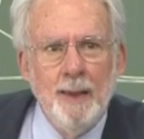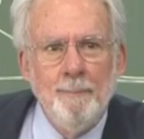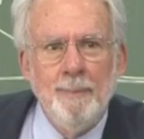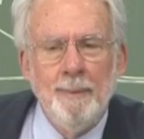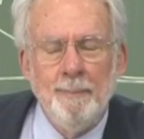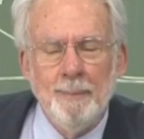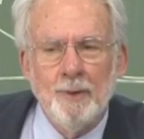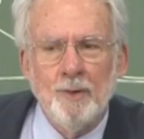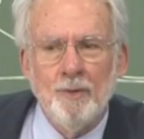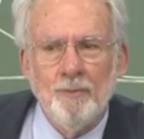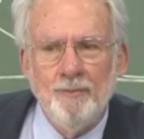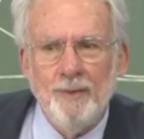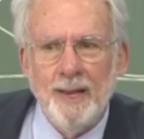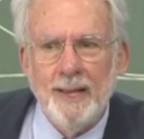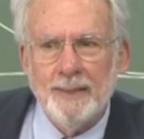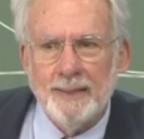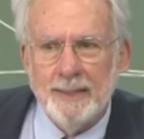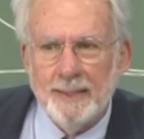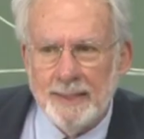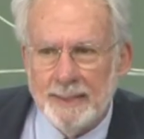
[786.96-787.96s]
biblical faith,
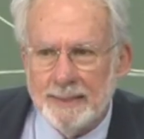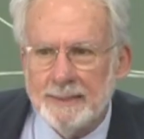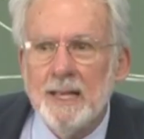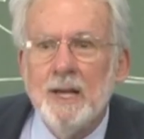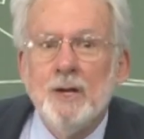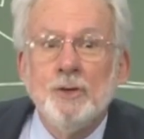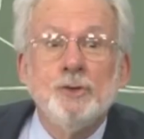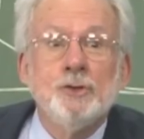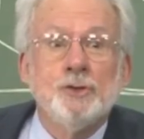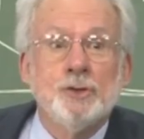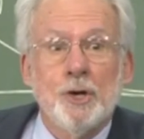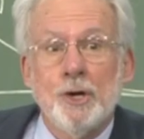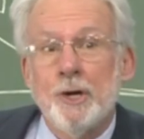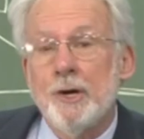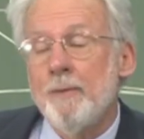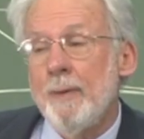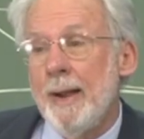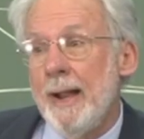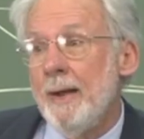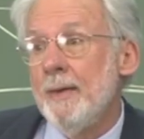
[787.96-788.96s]
it is to turn
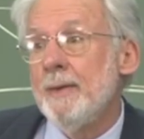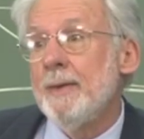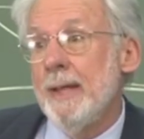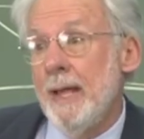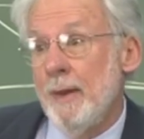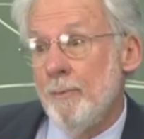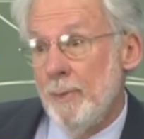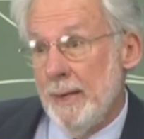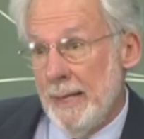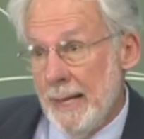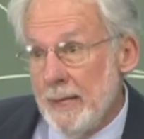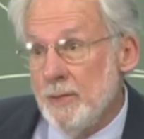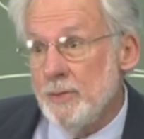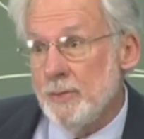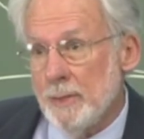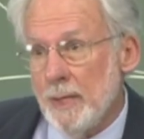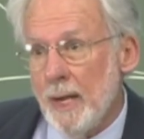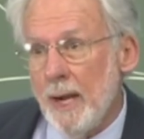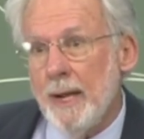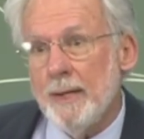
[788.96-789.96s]
around and relate to
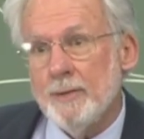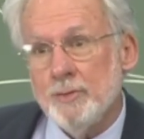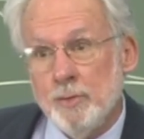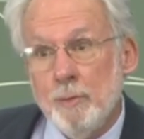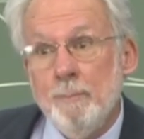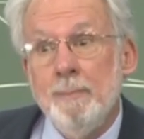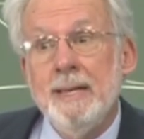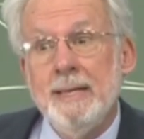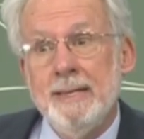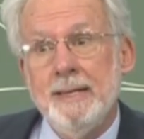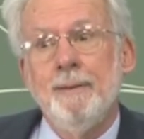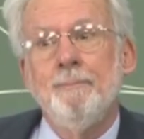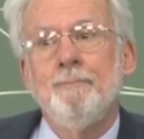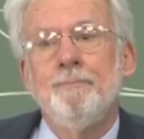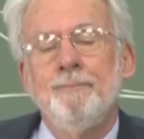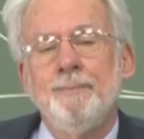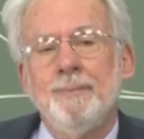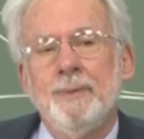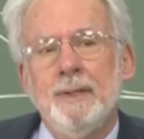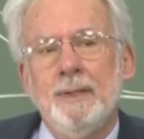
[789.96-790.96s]
God, to meet Him,
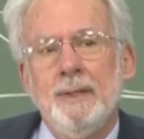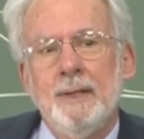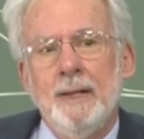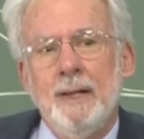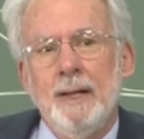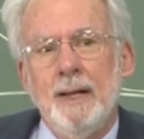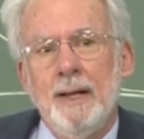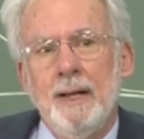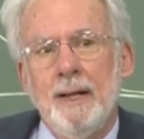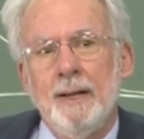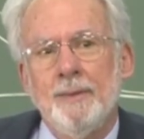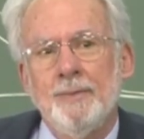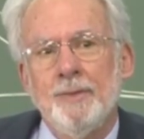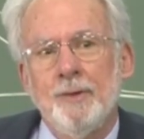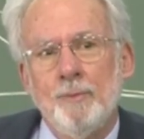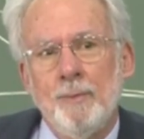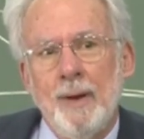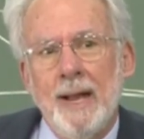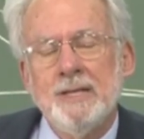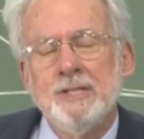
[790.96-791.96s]
uh, the
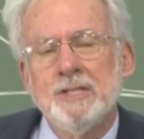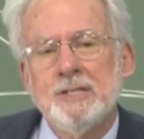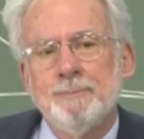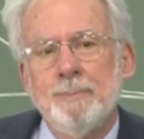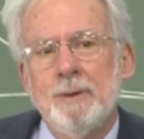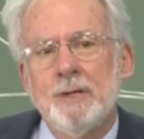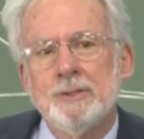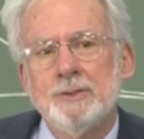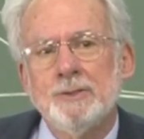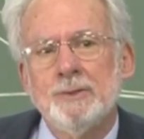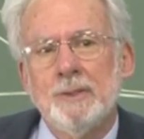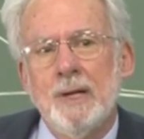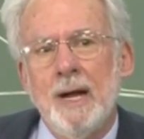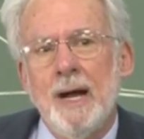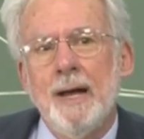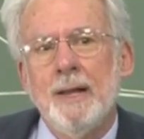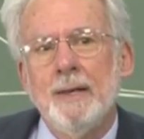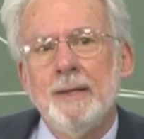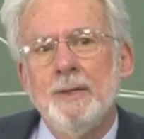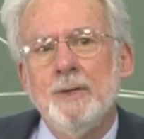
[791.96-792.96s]
righteous personal
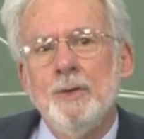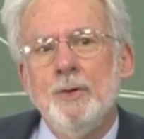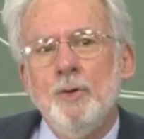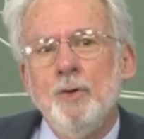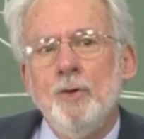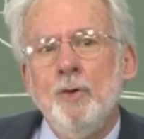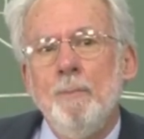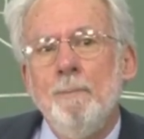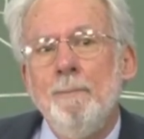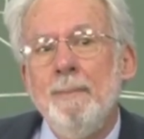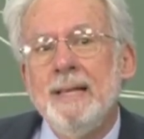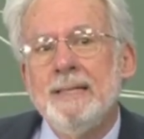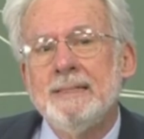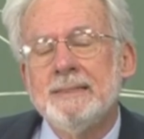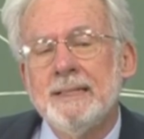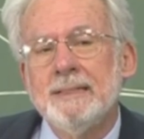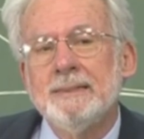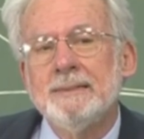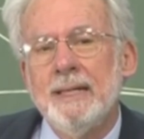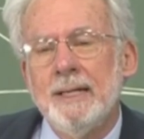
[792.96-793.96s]
God who meets
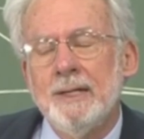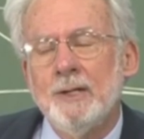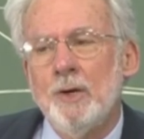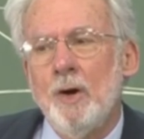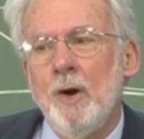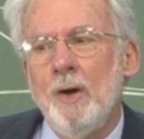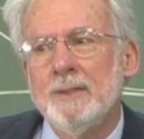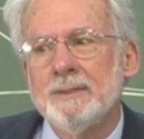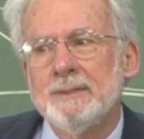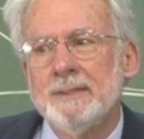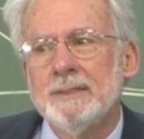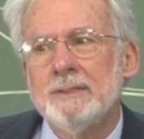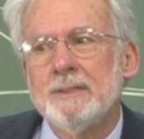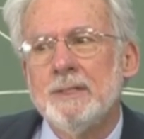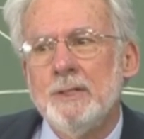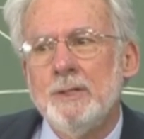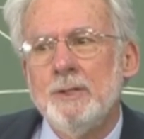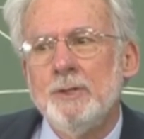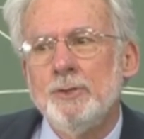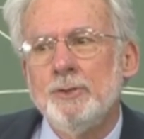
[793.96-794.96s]
us and calls us
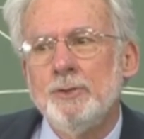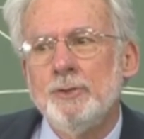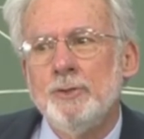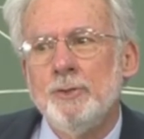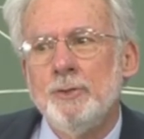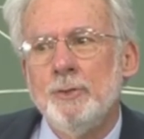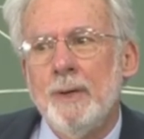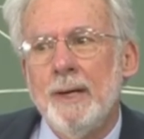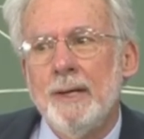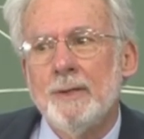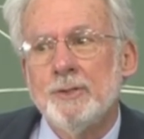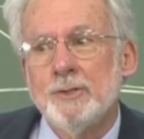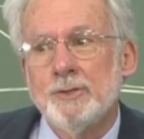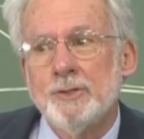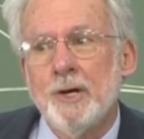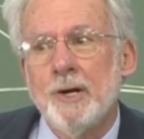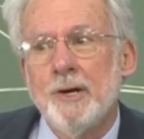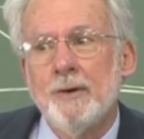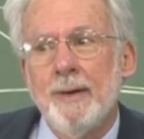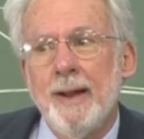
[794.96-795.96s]
to, uh, to
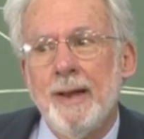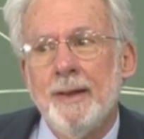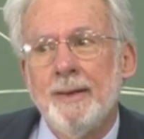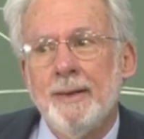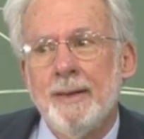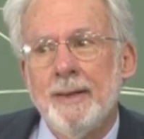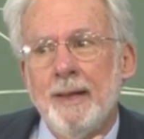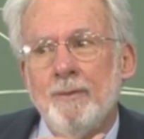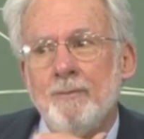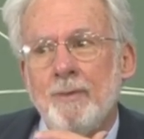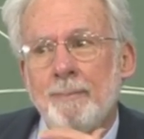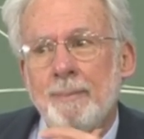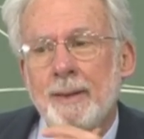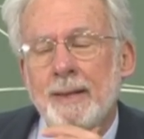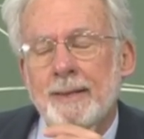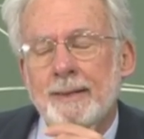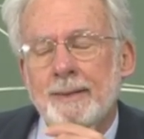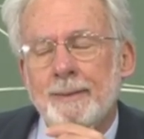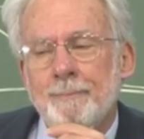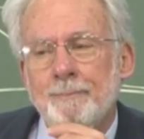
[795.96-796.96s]
turn around and
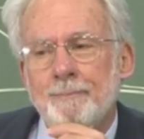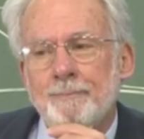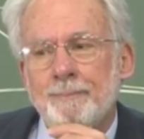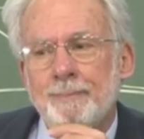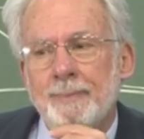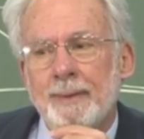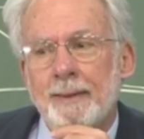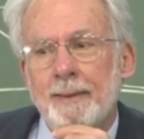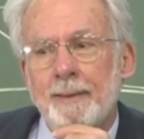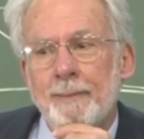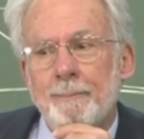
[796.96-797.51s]
repent. Yeah,